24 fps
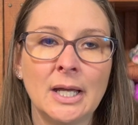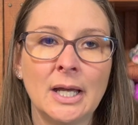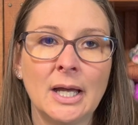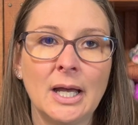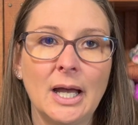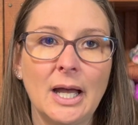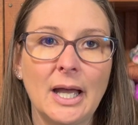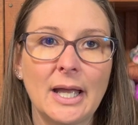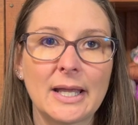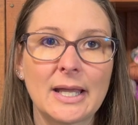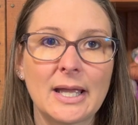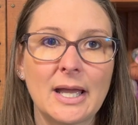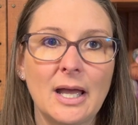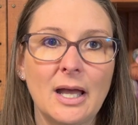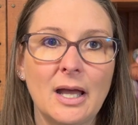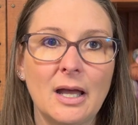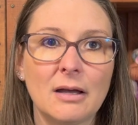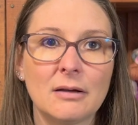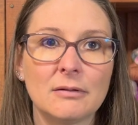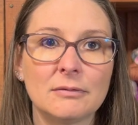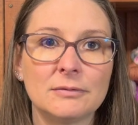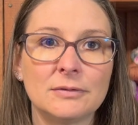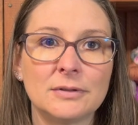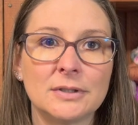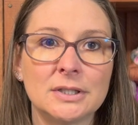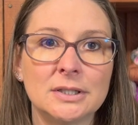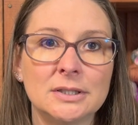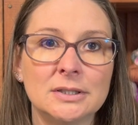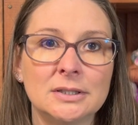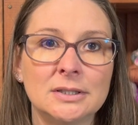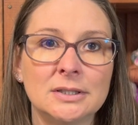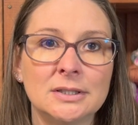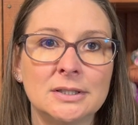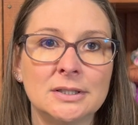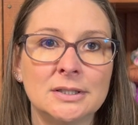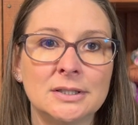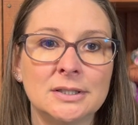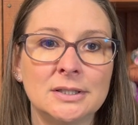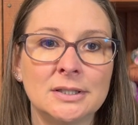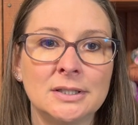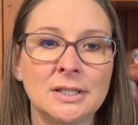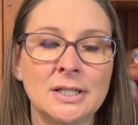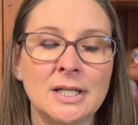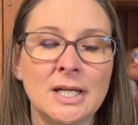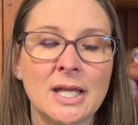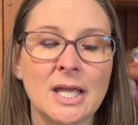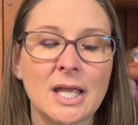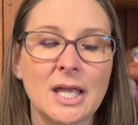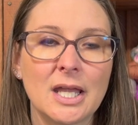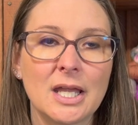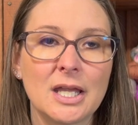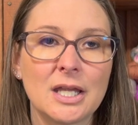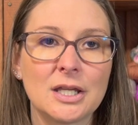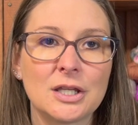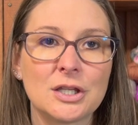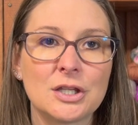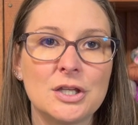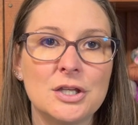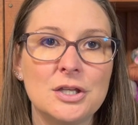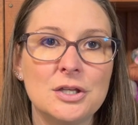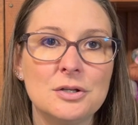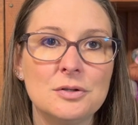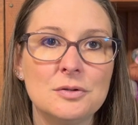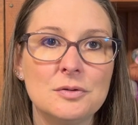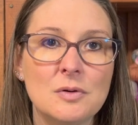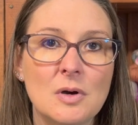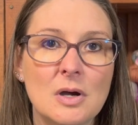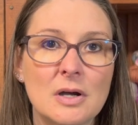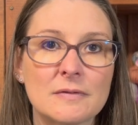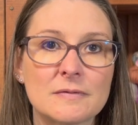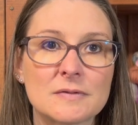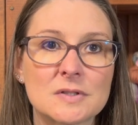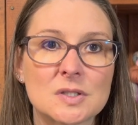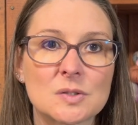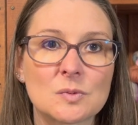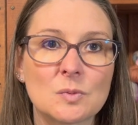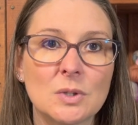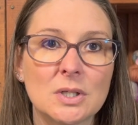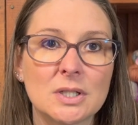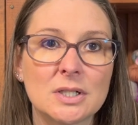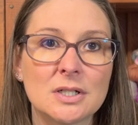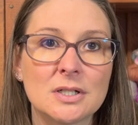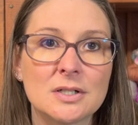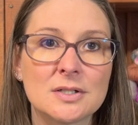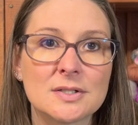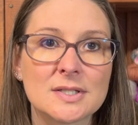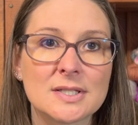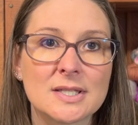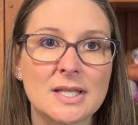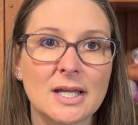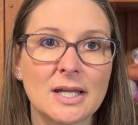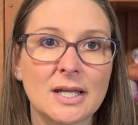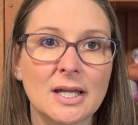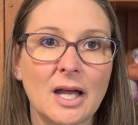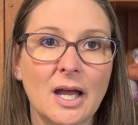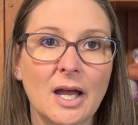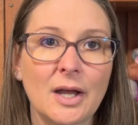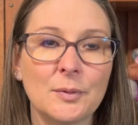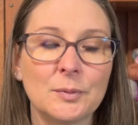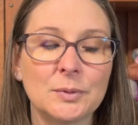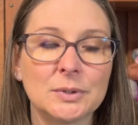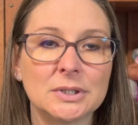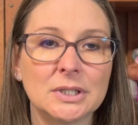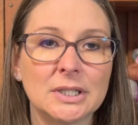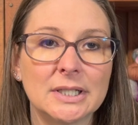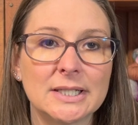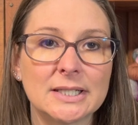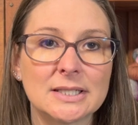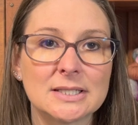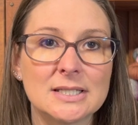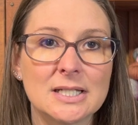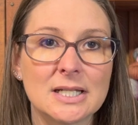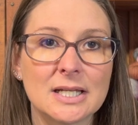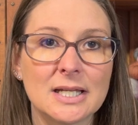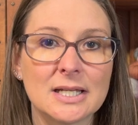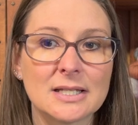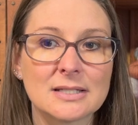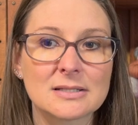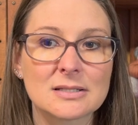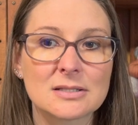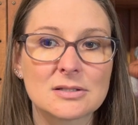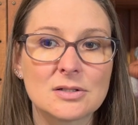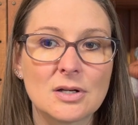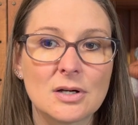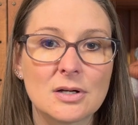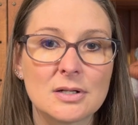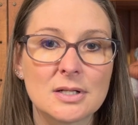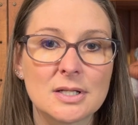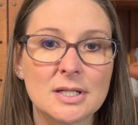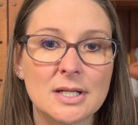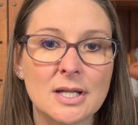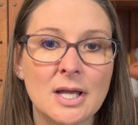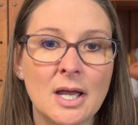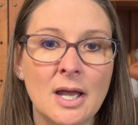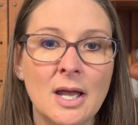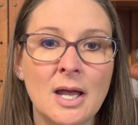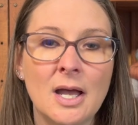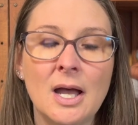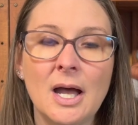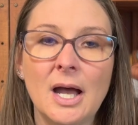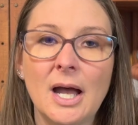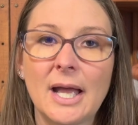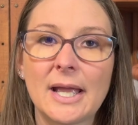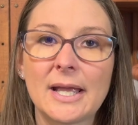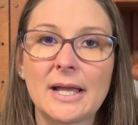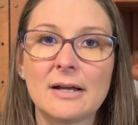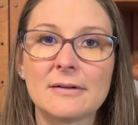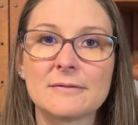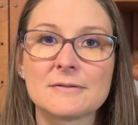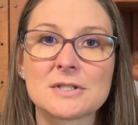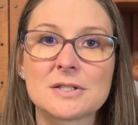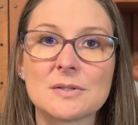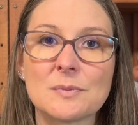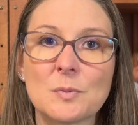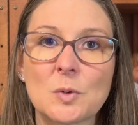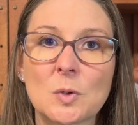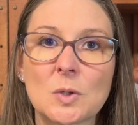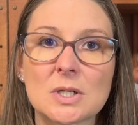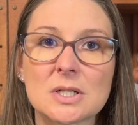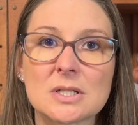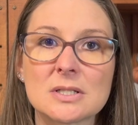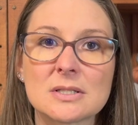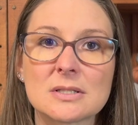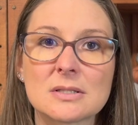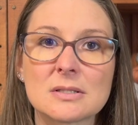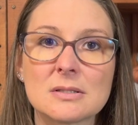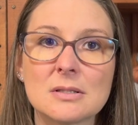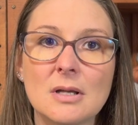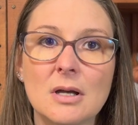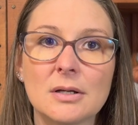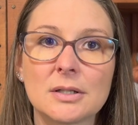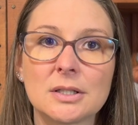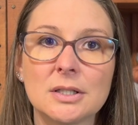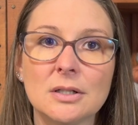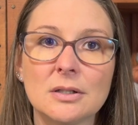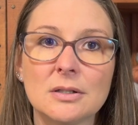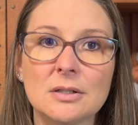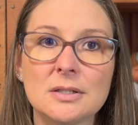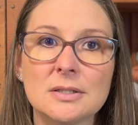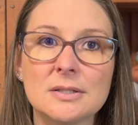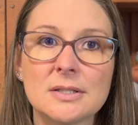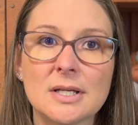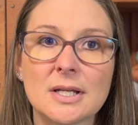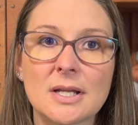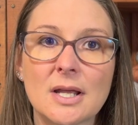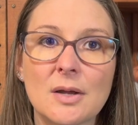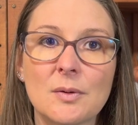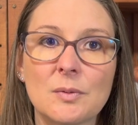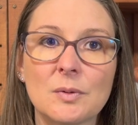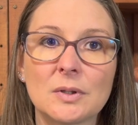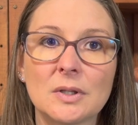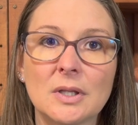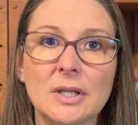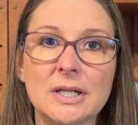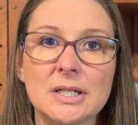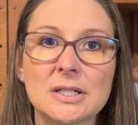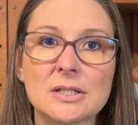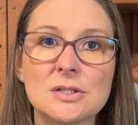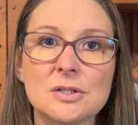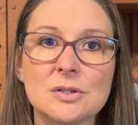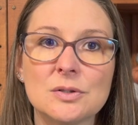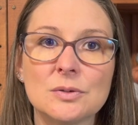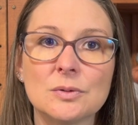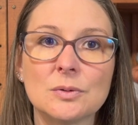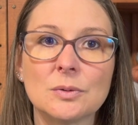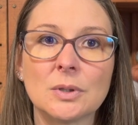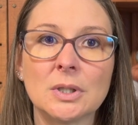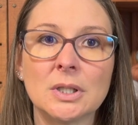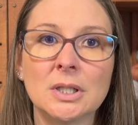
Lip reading: I have a queue of sweaters that I would like to get started. I have some more sock yarn that I would like to